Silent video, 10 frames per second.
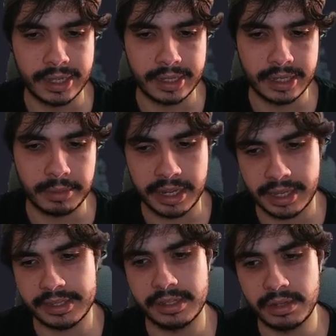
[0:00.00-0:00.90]
In my
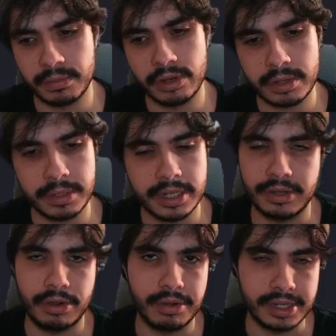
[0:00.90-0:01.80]
case, it didn't work because
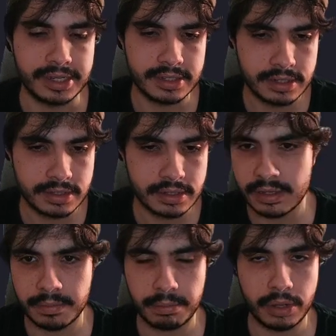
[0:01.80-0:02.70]
it already
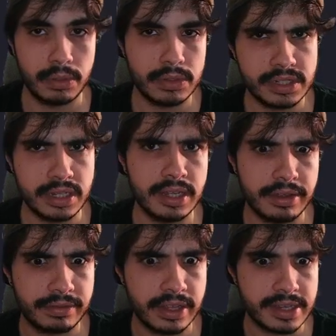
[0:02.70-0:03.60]
exists. But I will say that
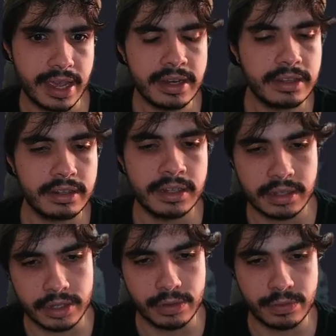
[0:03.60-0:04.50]
if there's anything
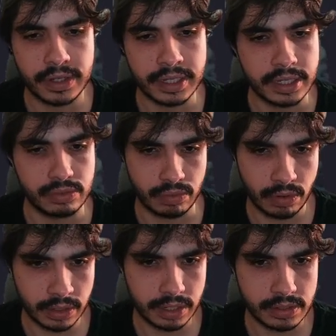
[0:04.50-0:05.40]
that you think is
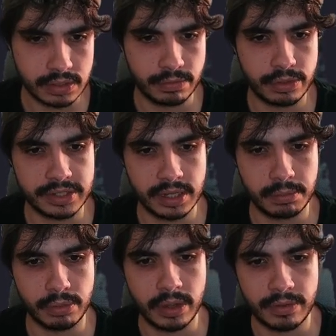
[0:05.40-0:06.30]
wrong, so for
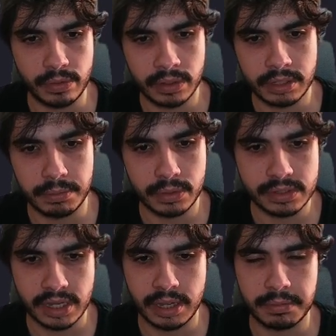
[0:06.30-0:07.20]
example, if you want the
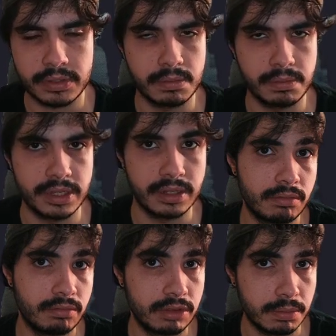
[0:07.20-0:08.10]
build type to be
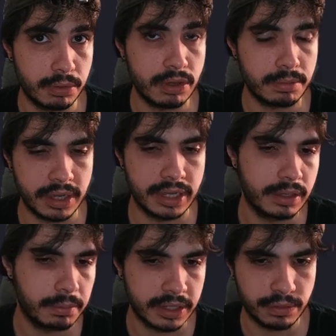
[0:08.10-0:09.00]
debug
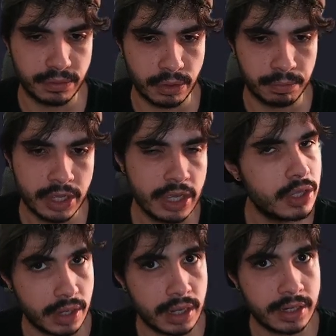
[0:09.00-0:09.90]
by default,
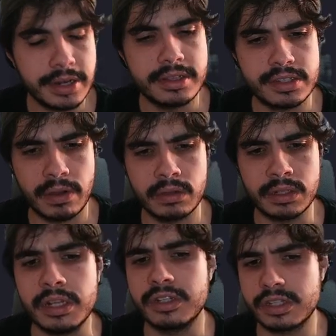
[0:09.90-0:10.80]
you can't edit this file
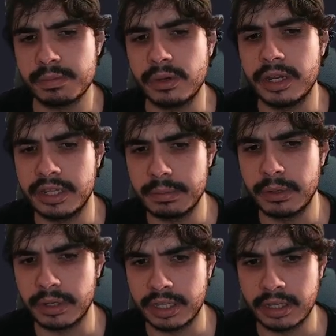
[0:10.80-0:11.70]
and then just put a
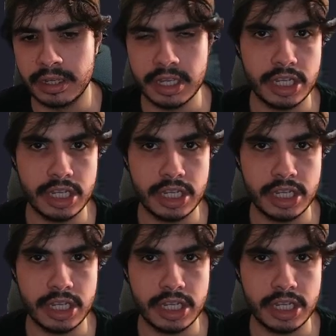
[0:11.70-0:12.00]
debug here.